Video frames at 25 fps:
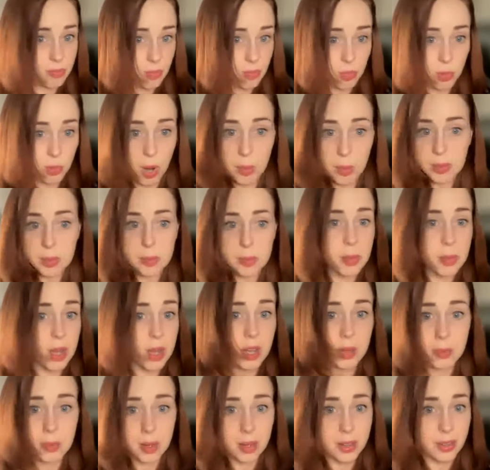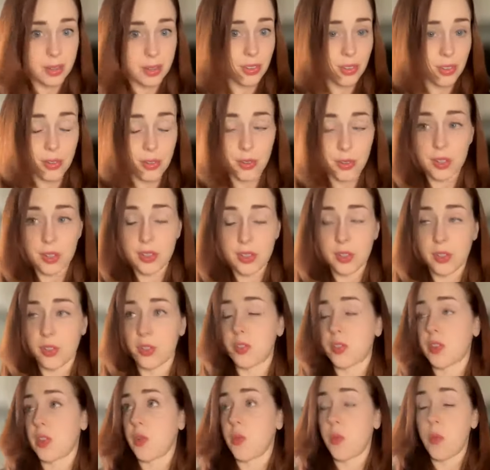drops a bomb on you and you're
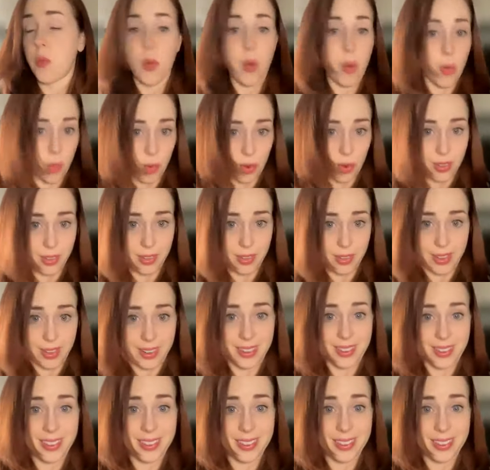just like, whoa, like